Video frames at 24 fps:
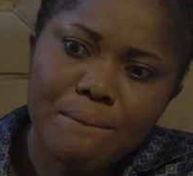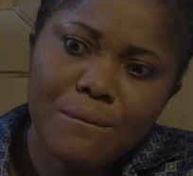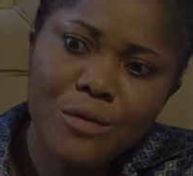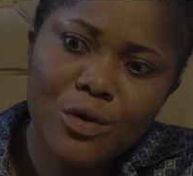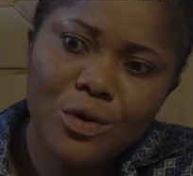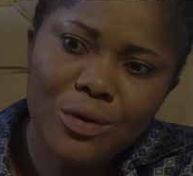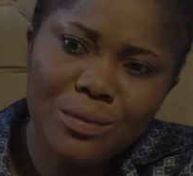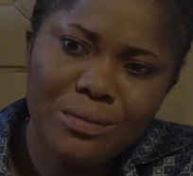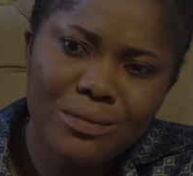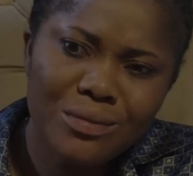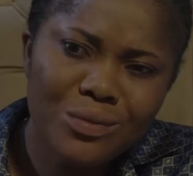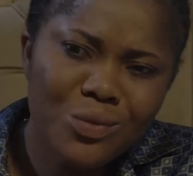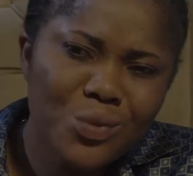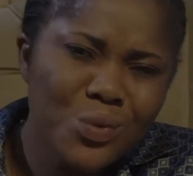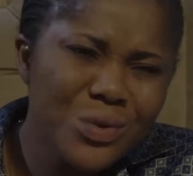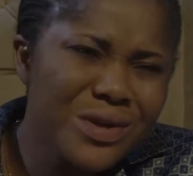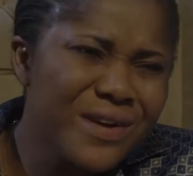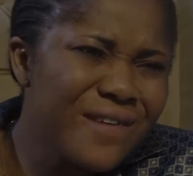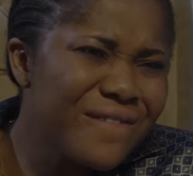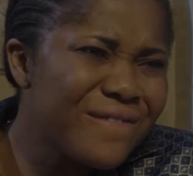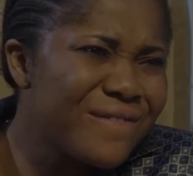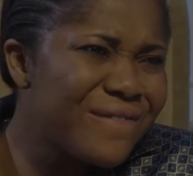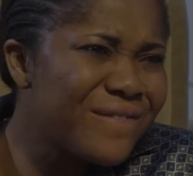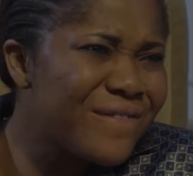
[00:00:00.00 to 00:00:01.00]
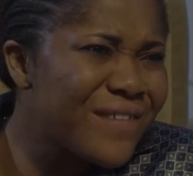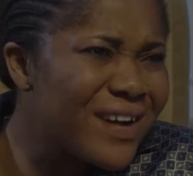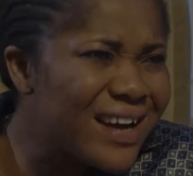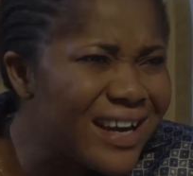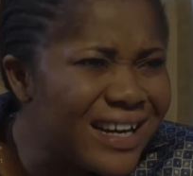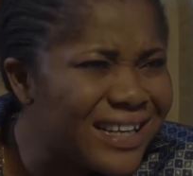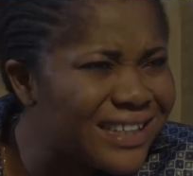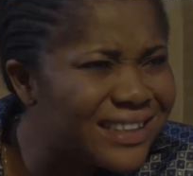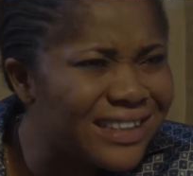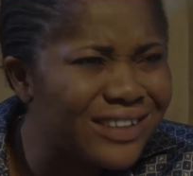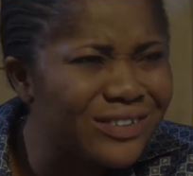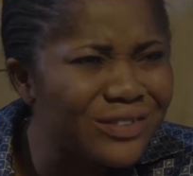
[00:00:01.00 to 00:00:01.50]
Mom, we are
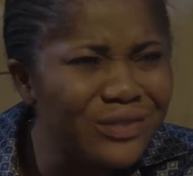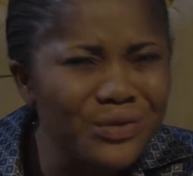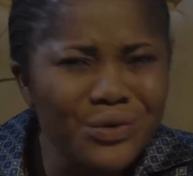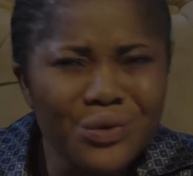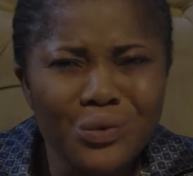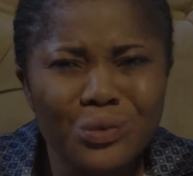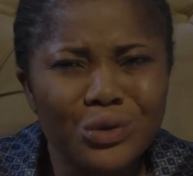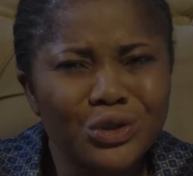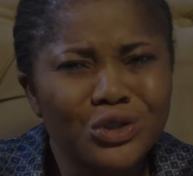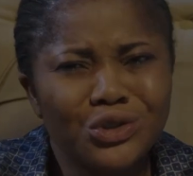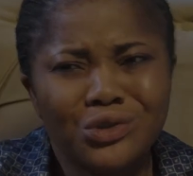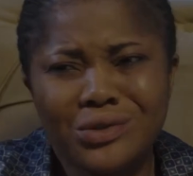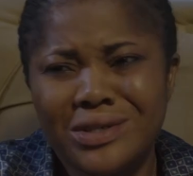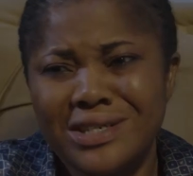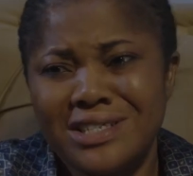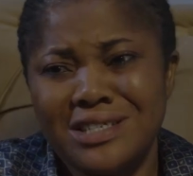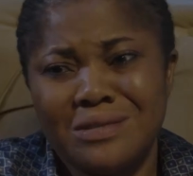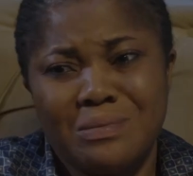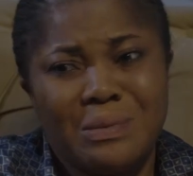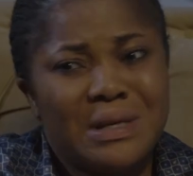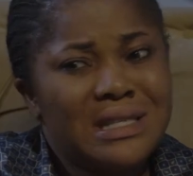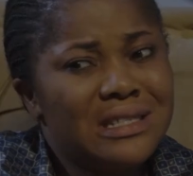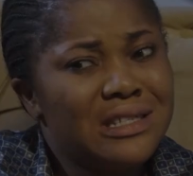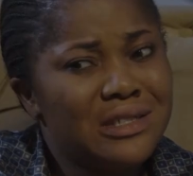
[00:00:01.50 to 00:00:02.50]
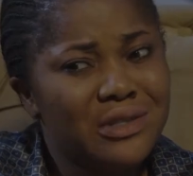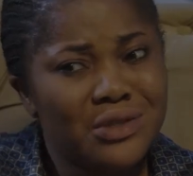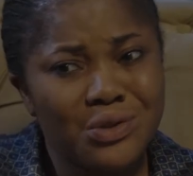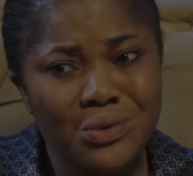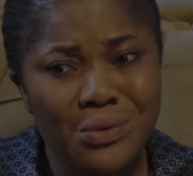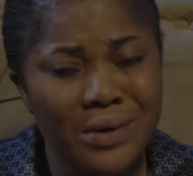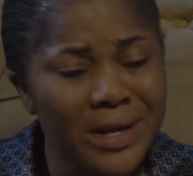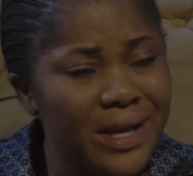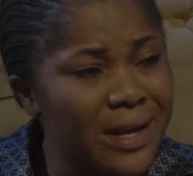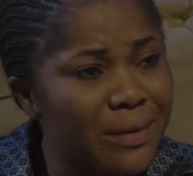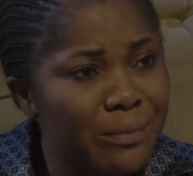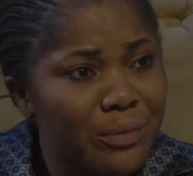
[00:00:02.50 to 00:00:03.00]
fine. I don't know what you're expecting
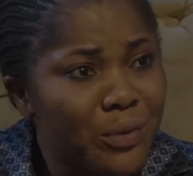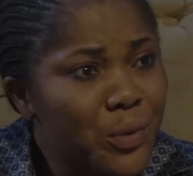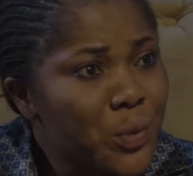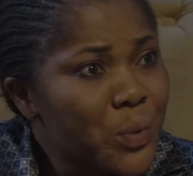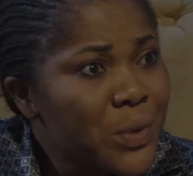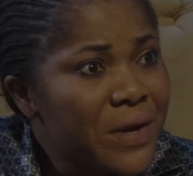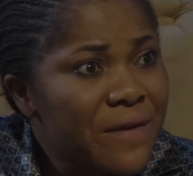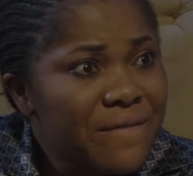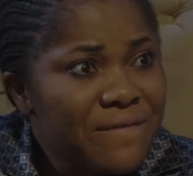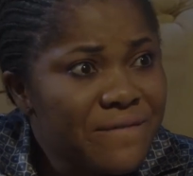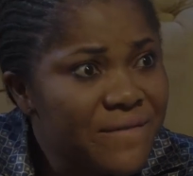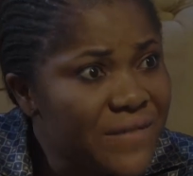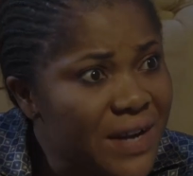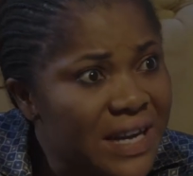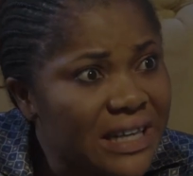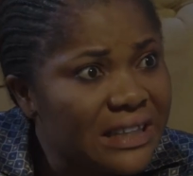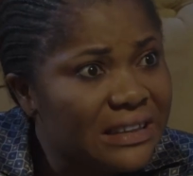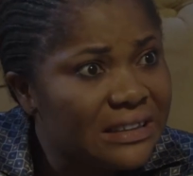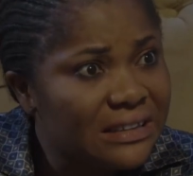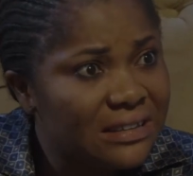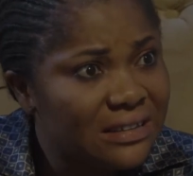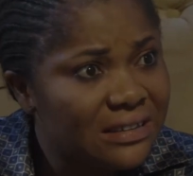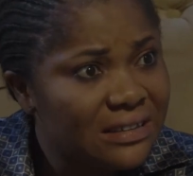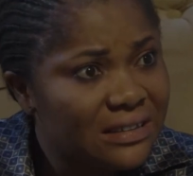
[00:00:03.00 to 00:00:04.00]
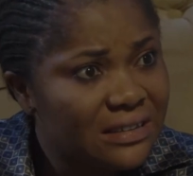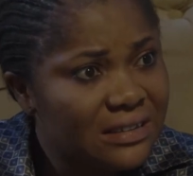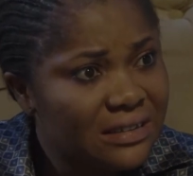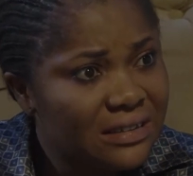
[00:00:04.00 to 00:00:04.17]
to hear, but we are fine.